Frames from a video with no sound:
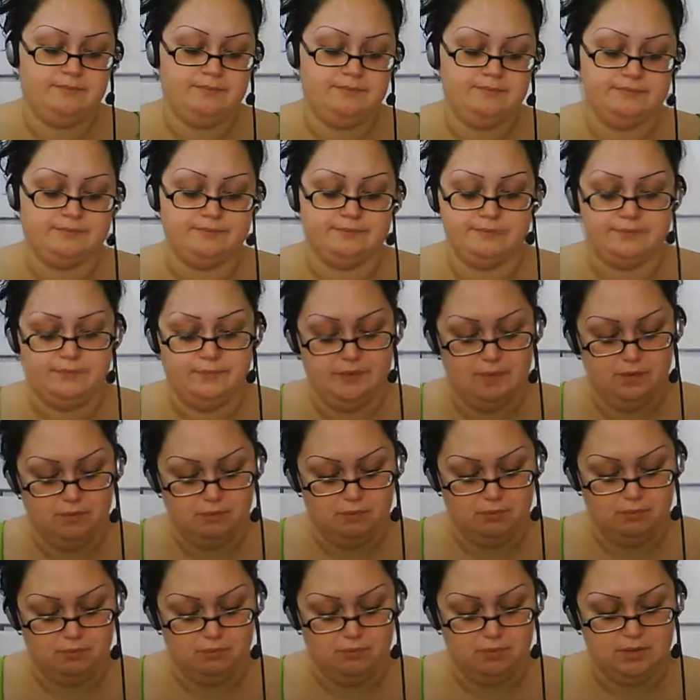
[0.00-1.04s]

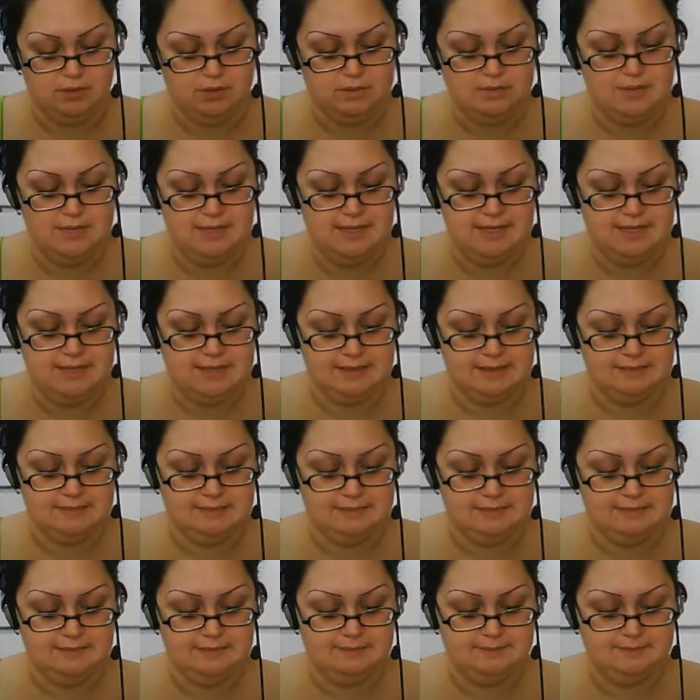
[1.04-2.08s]
Hmm, what are these?